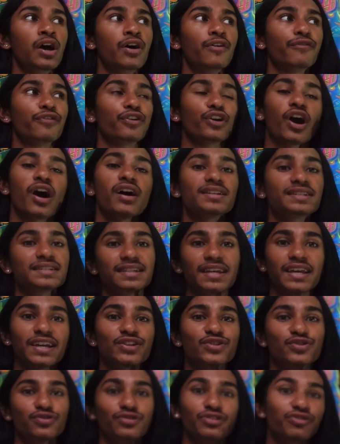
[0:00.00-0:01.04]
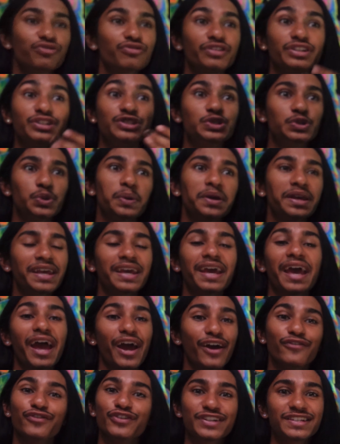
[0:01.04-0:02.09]
for God's sakes, you're literally doing it
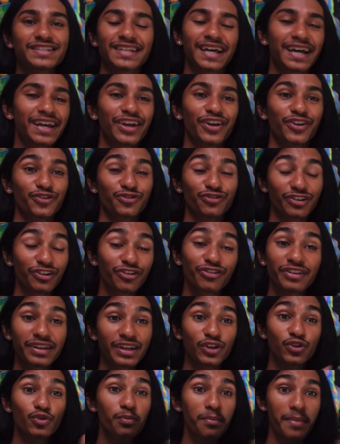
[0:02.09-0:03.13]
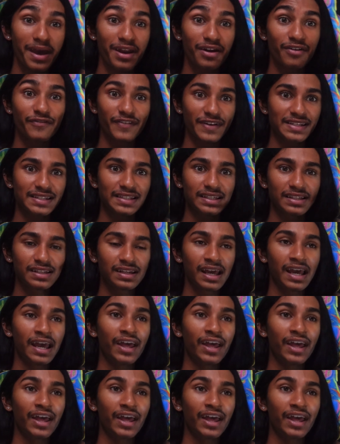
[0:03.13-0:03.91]
every second. You're literally, you manifested